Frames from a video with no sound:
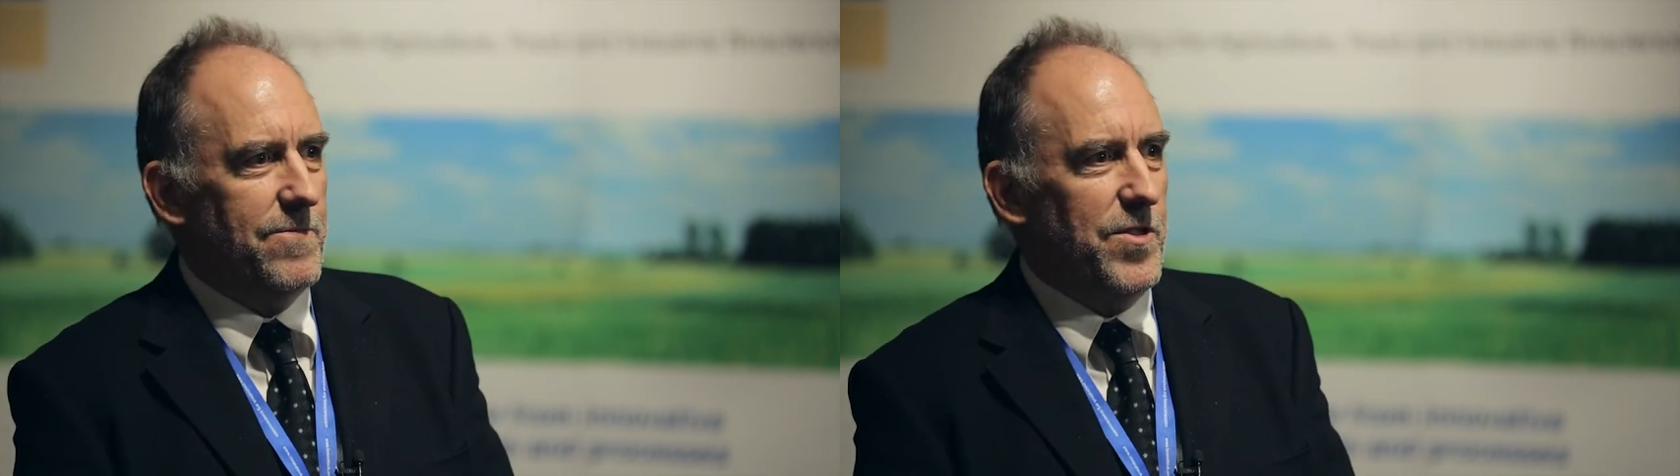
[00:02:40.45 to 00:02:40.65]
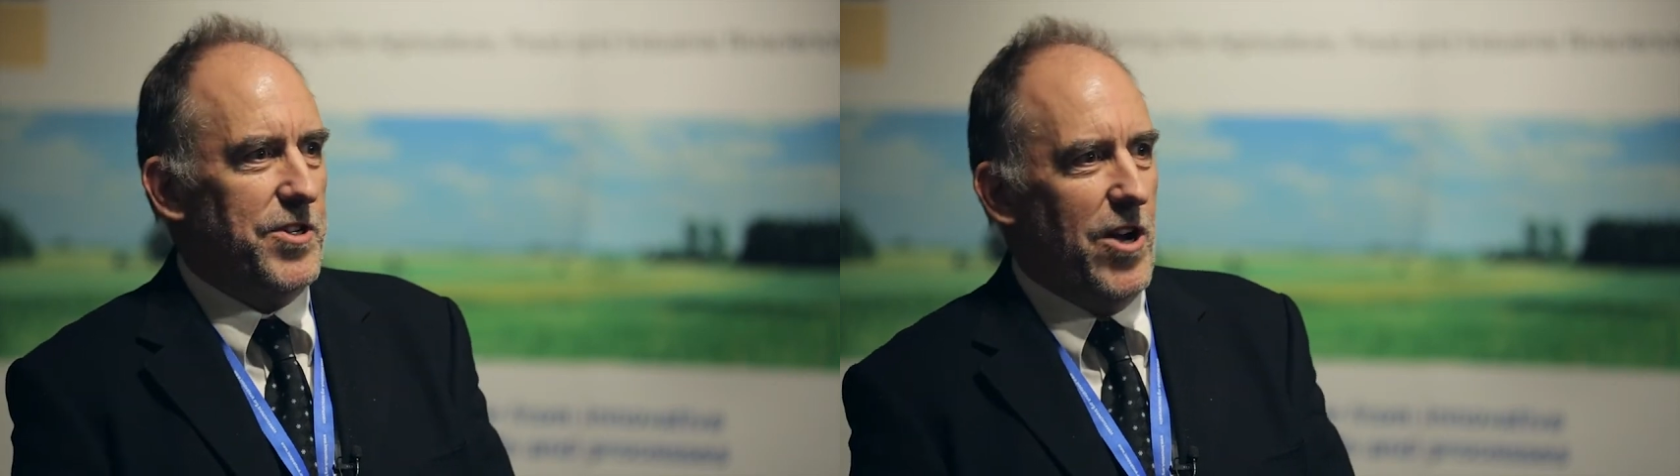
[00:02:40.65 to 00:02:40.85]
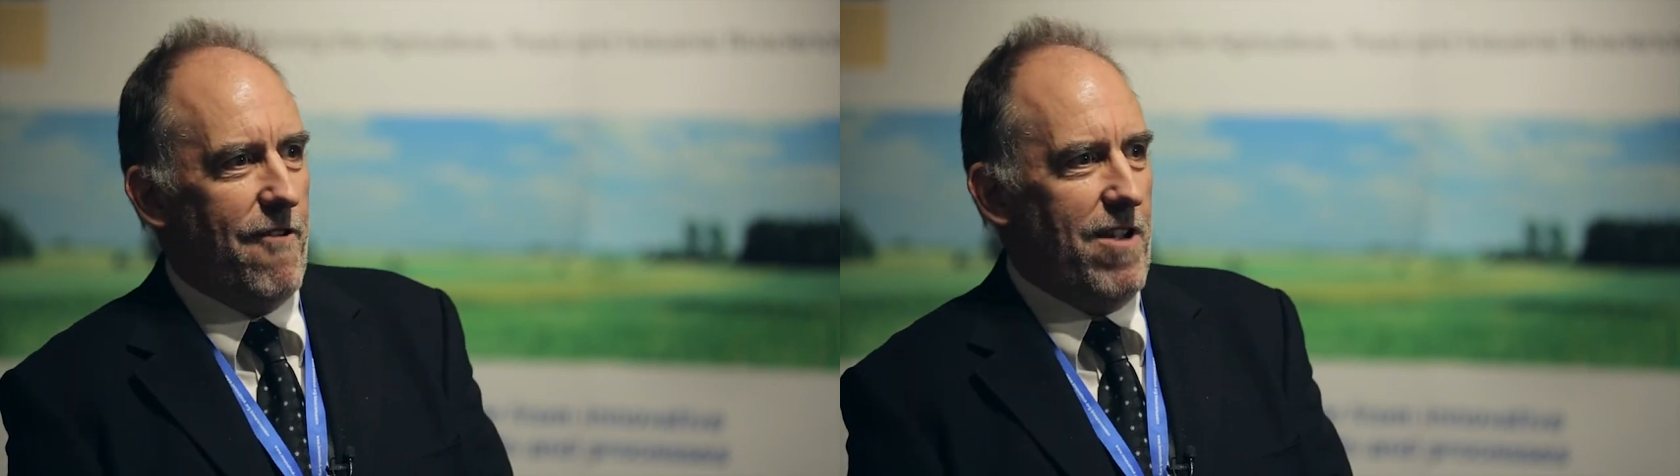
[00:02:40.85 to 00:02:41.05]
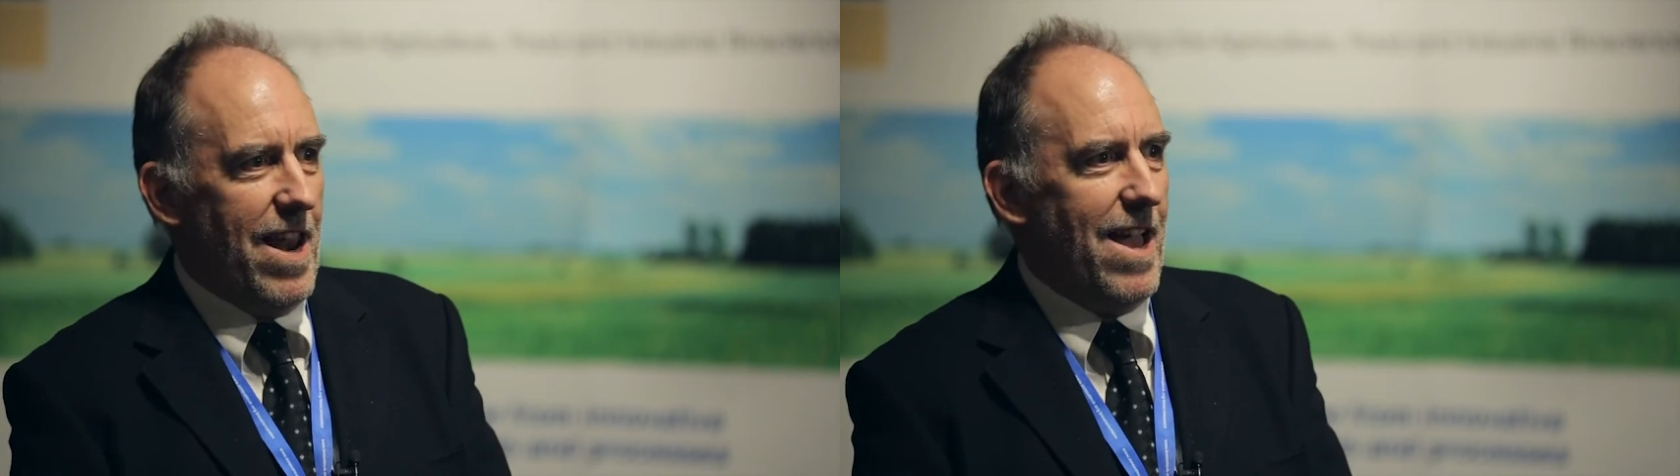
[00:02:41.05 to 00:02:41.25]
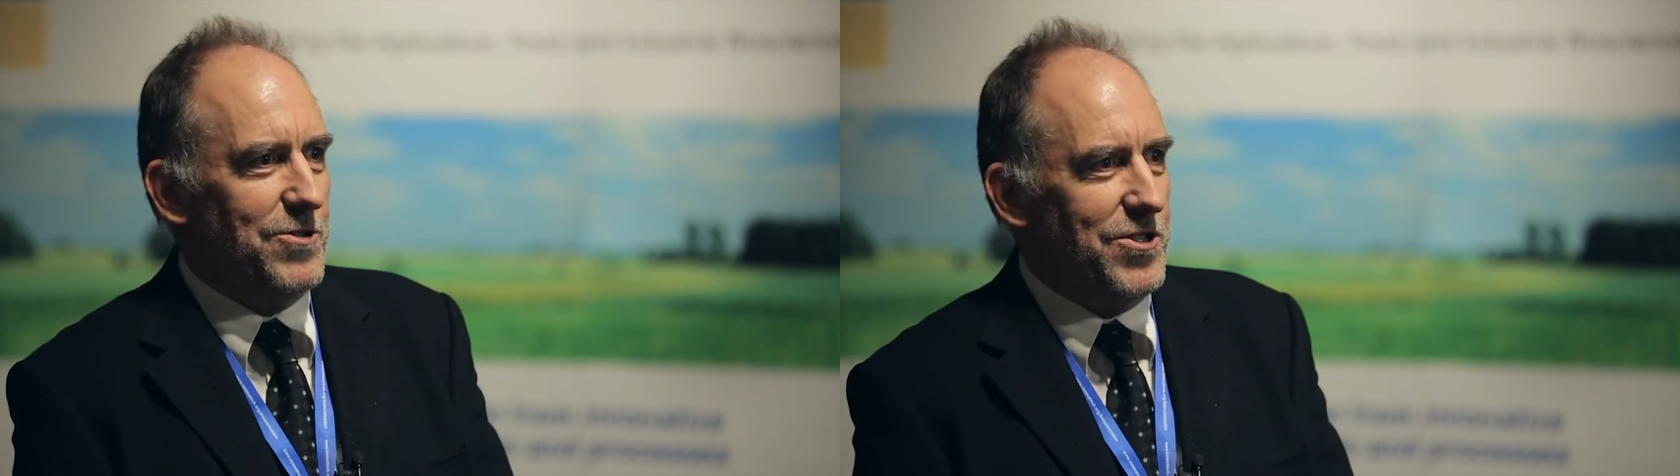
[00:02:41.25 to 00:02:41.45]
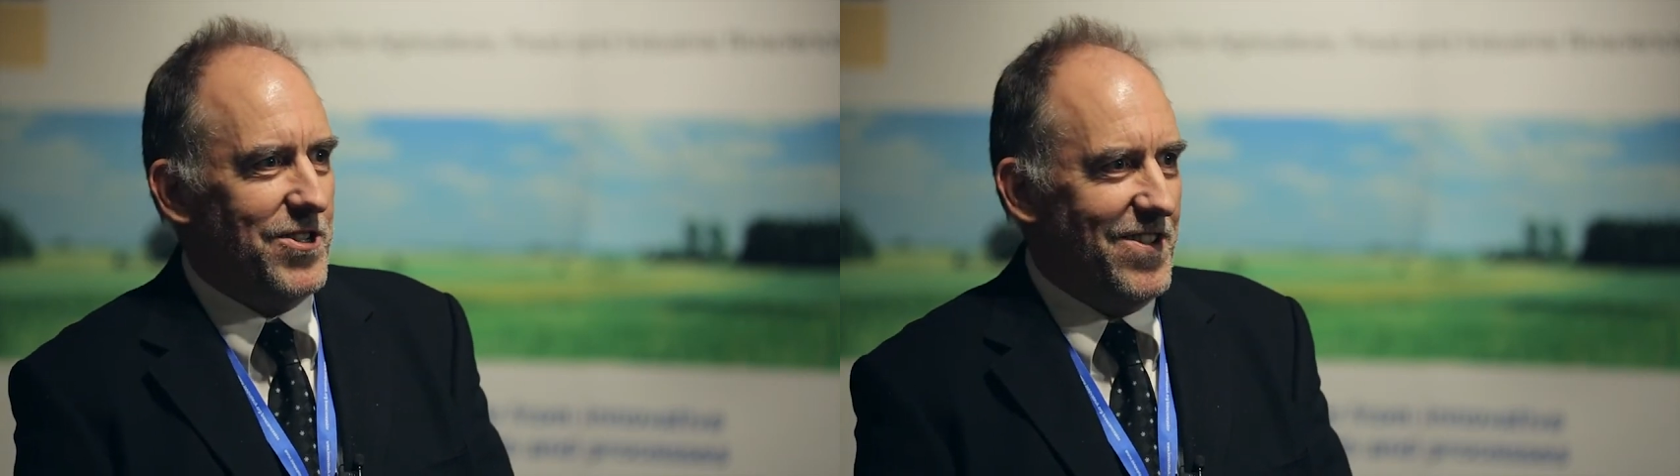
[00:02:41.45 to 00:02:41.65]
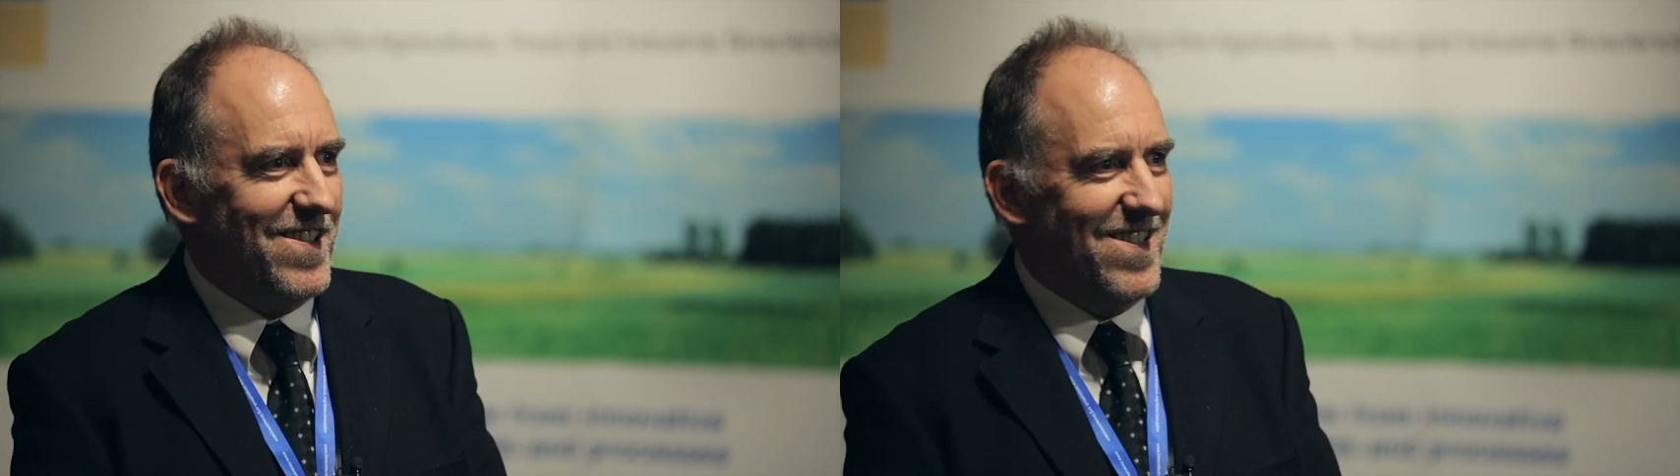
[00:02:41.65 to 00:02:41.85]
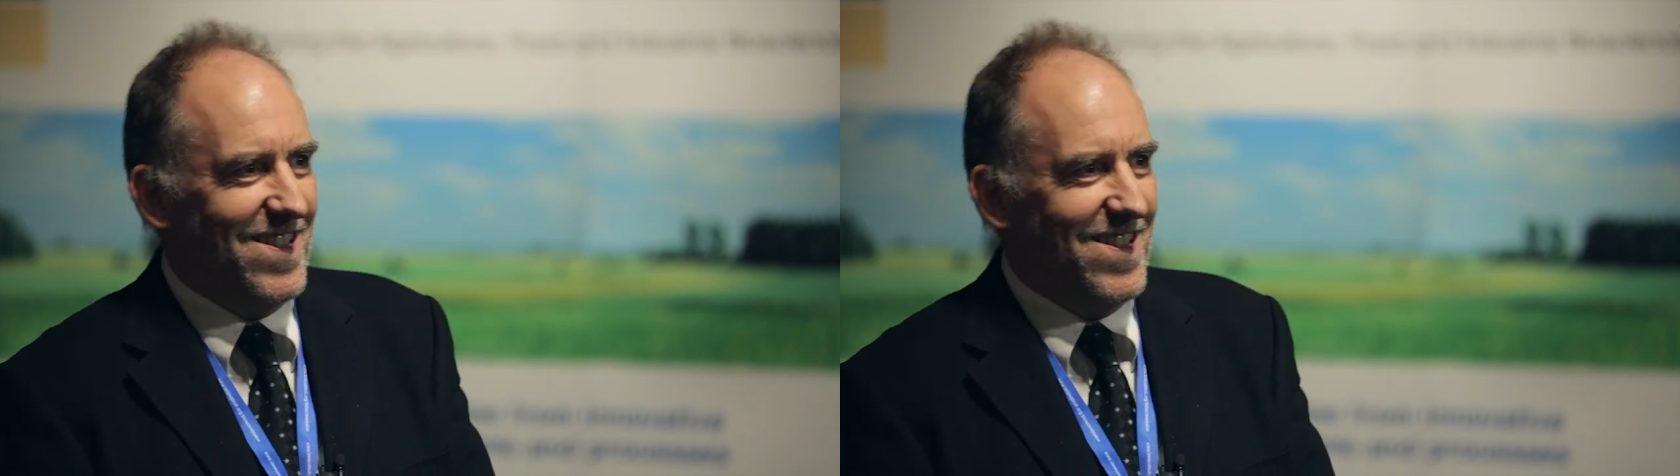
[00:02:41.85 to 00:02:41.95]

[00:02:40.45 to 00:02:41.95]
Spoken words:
when the diary allows you to.